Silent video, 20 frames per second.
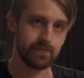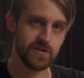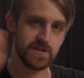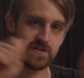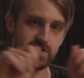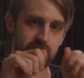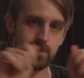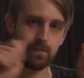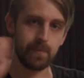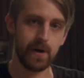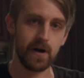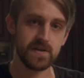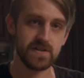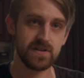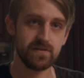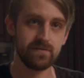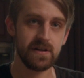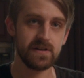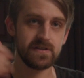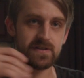just on
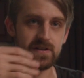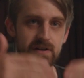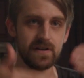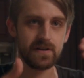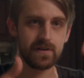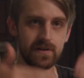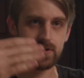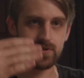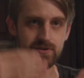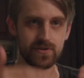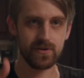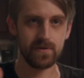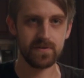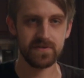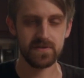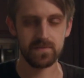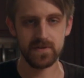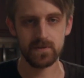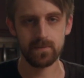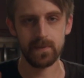parts of it to control
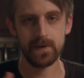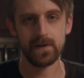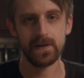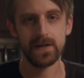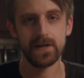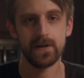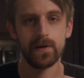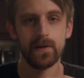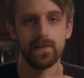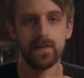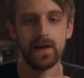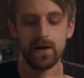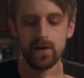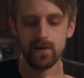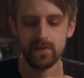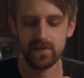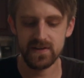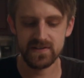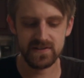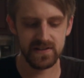some spill here and there
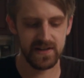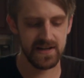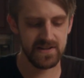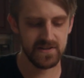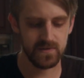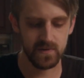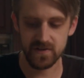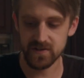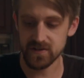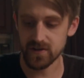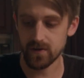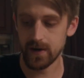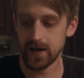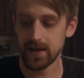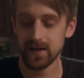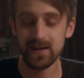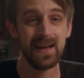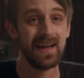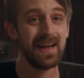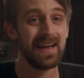on these lights, which is
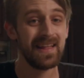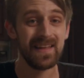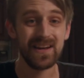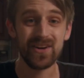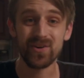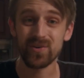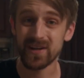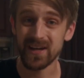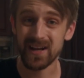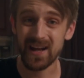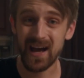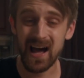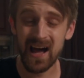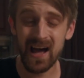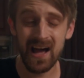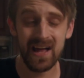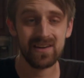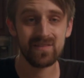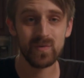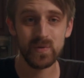great. They don't get
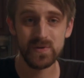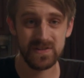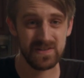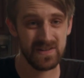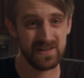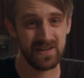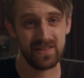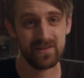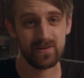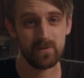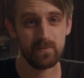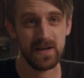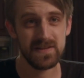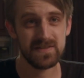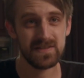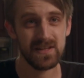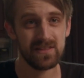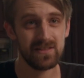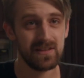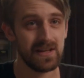hot, which is another
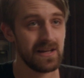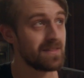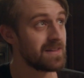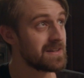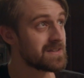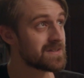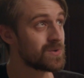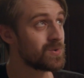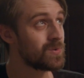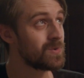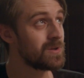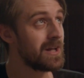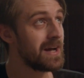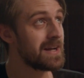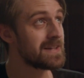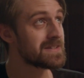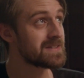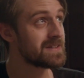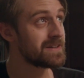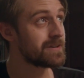amazing thing. These cool
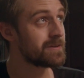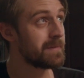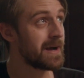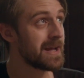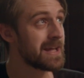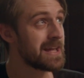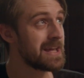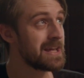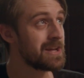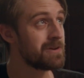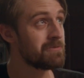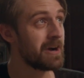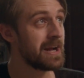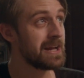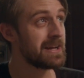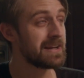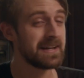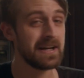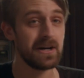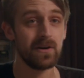lights that are my key
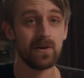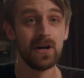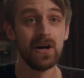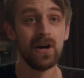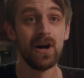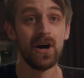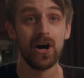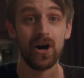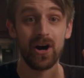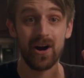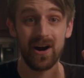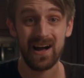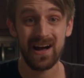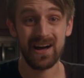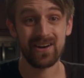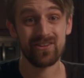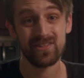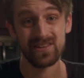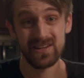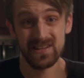right now are
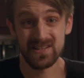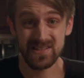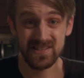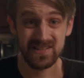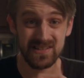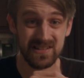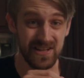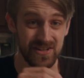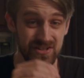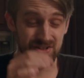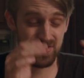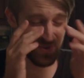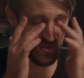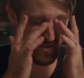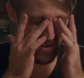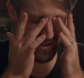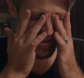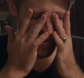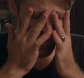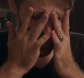hotter than a six
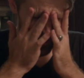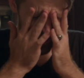shooter.